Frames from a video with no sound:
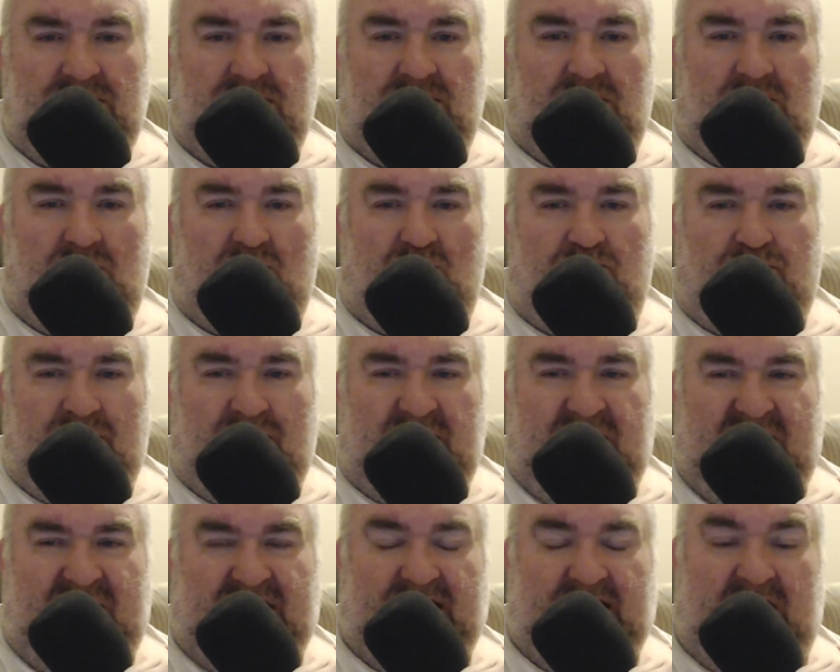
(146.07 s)
but
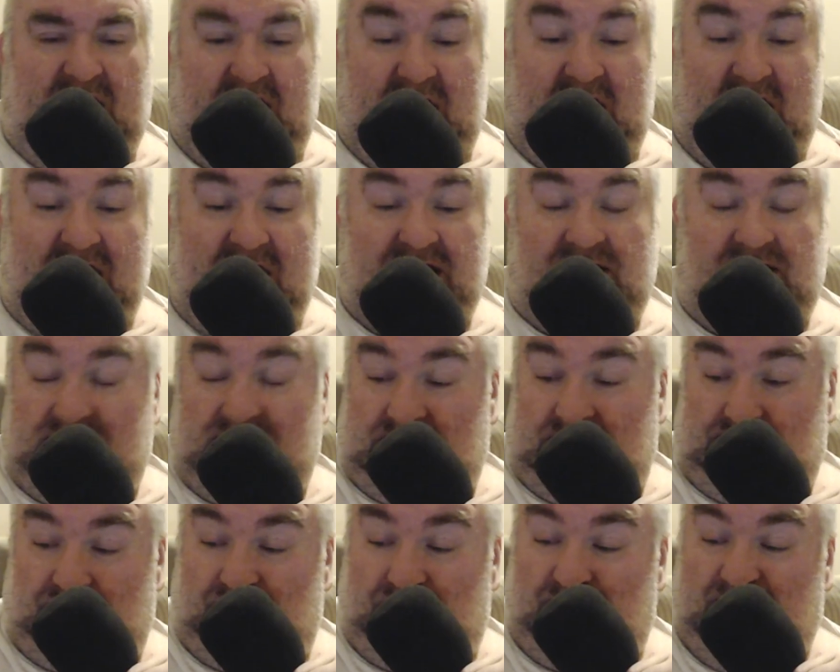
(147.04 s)
at
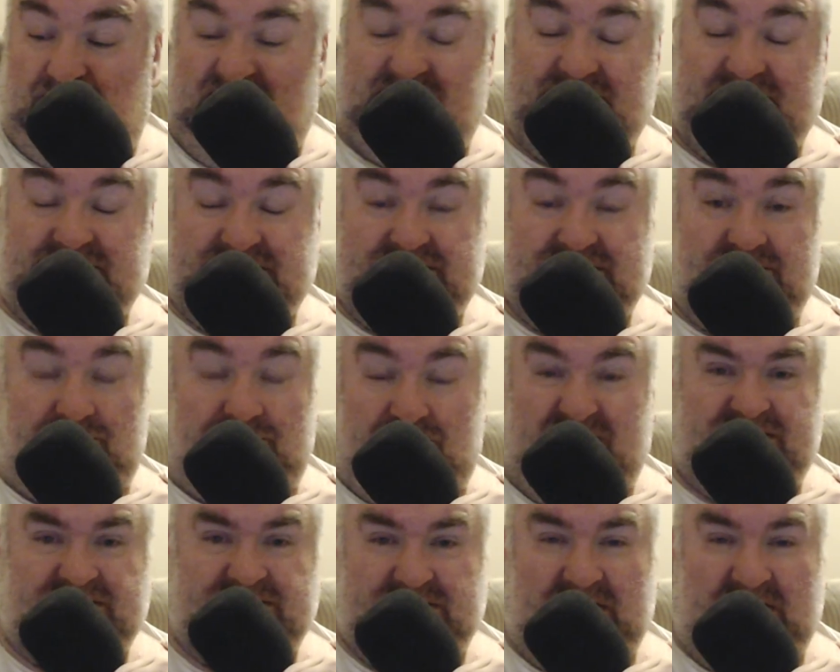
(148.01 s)

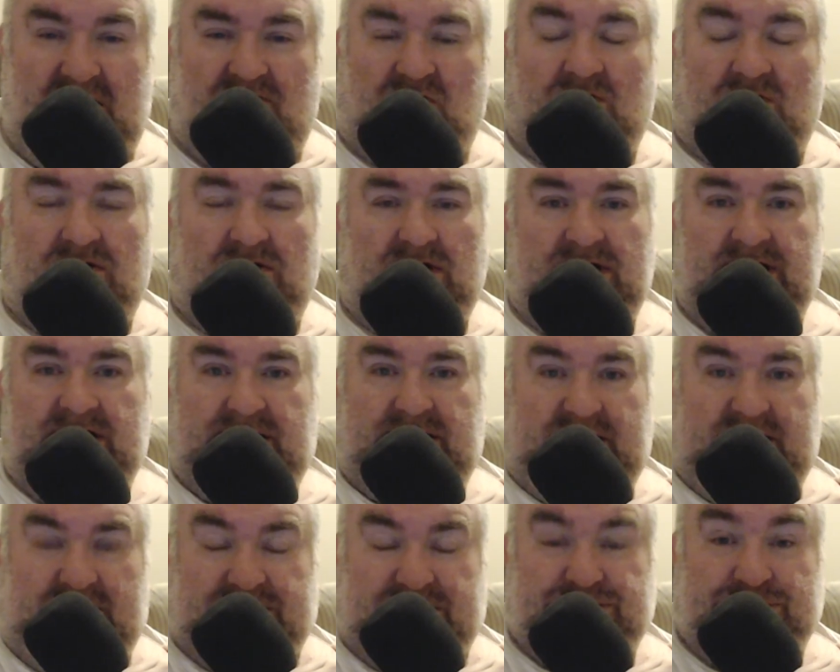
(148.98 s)
base level,
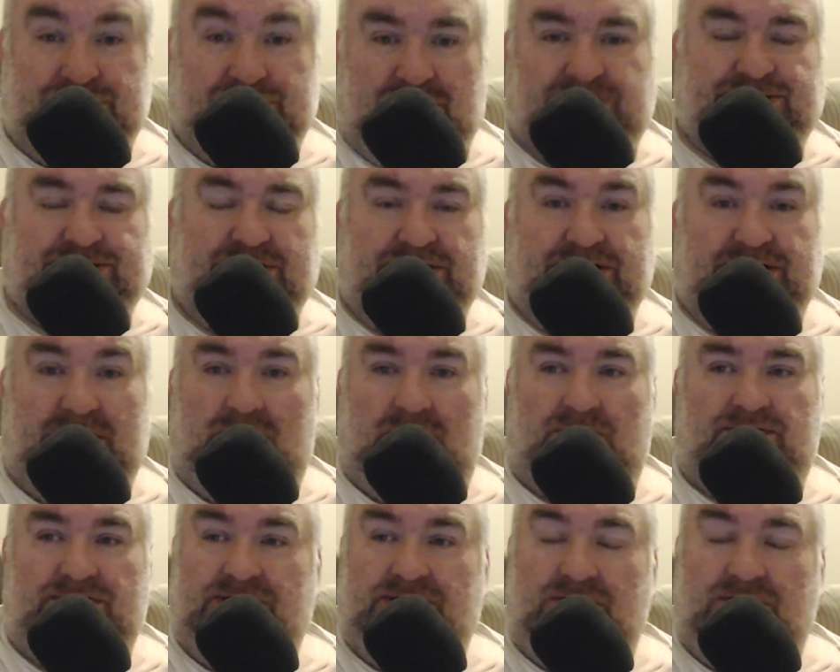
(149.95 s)
it's just Godot,
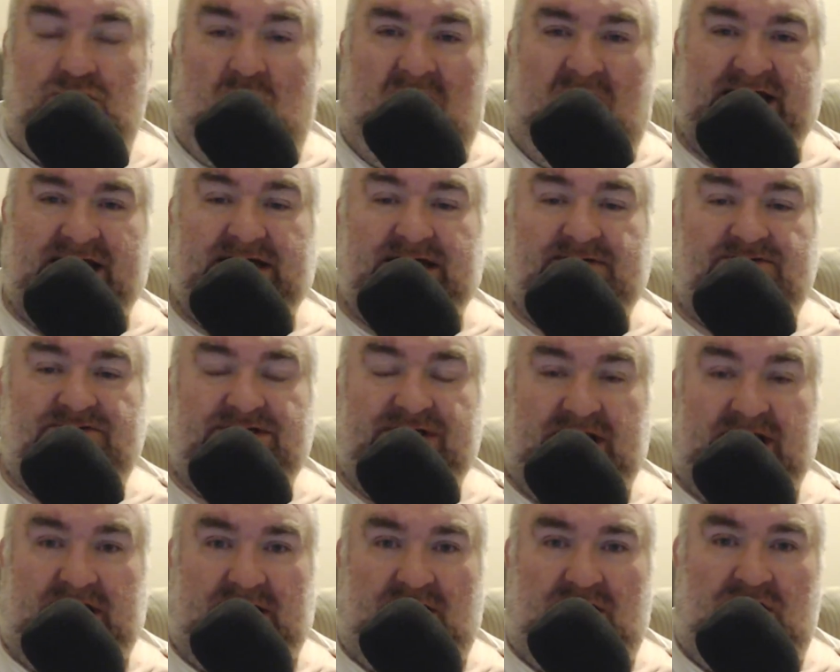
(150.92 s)
the UI and
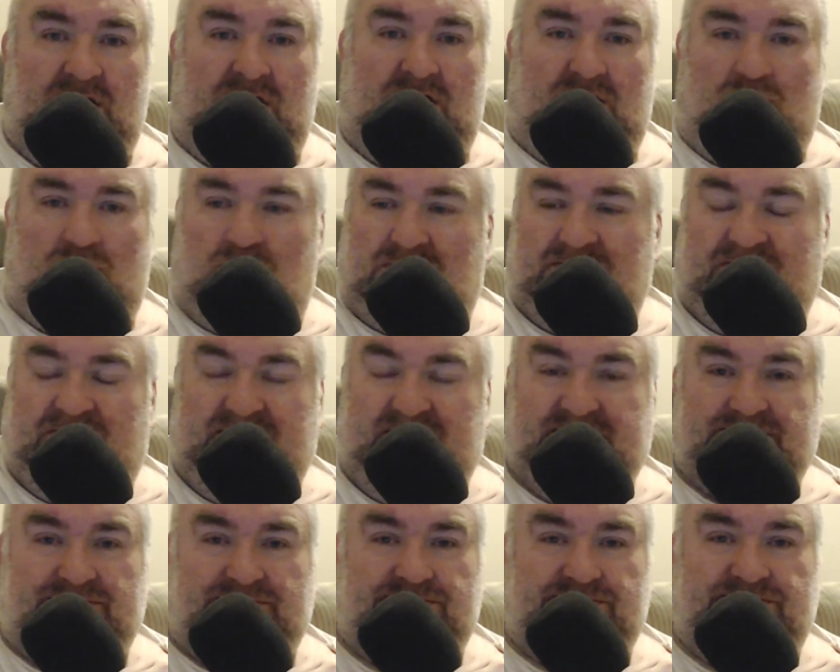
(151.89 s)
everything, where things
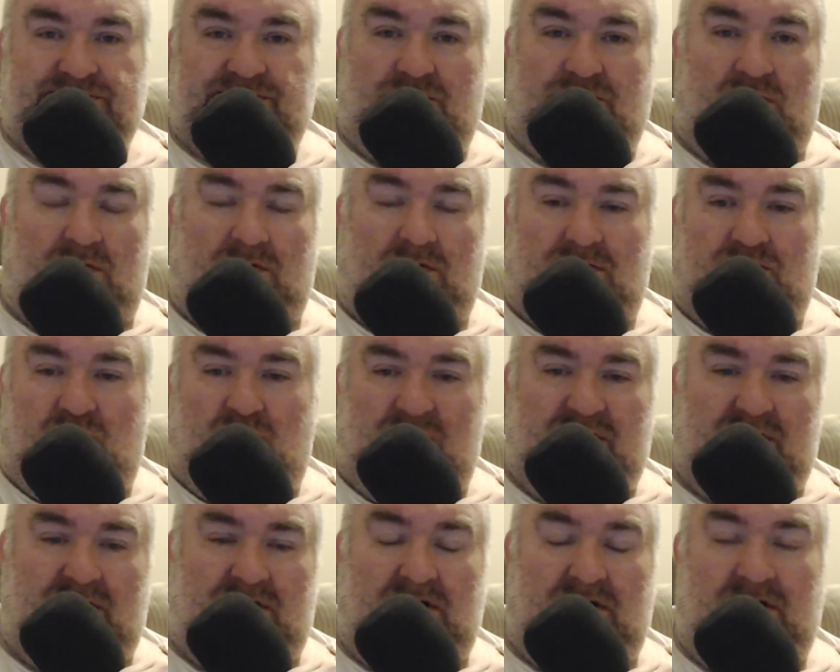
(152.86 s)
are stored,
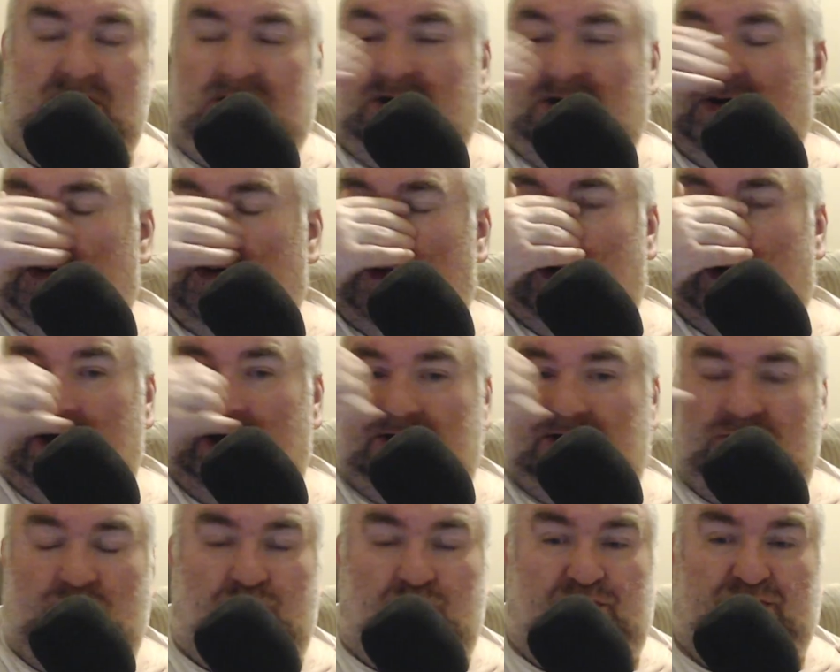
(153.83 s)
where
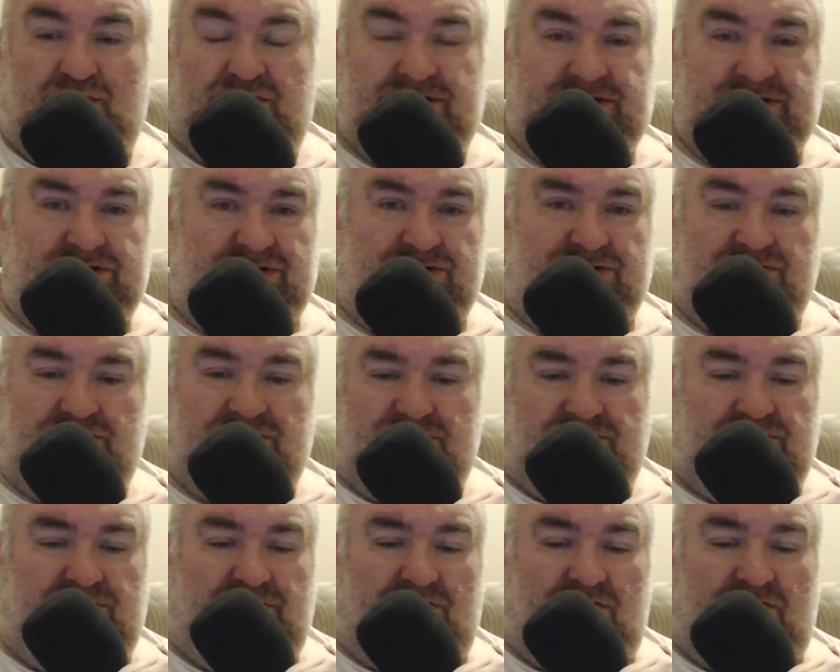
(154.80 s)
you put
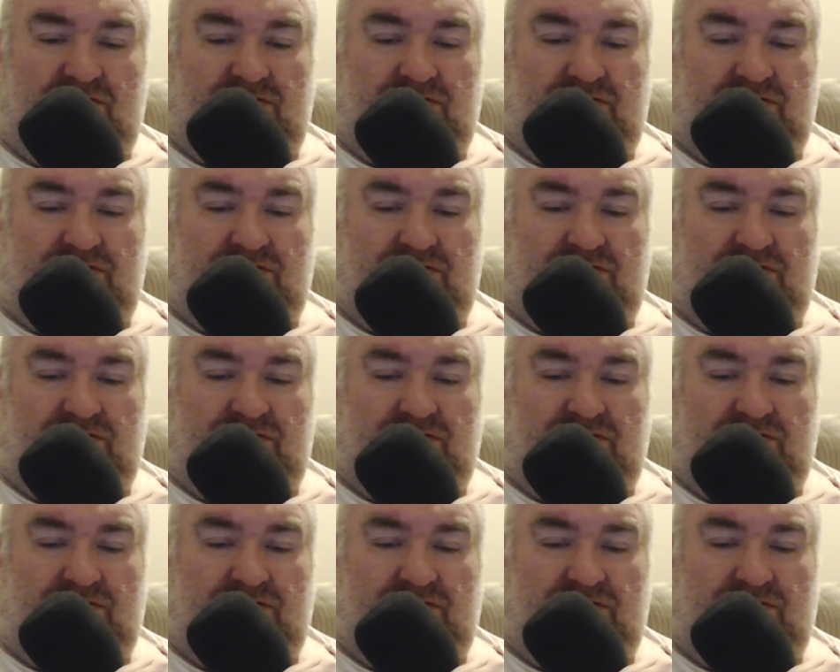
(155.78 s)
your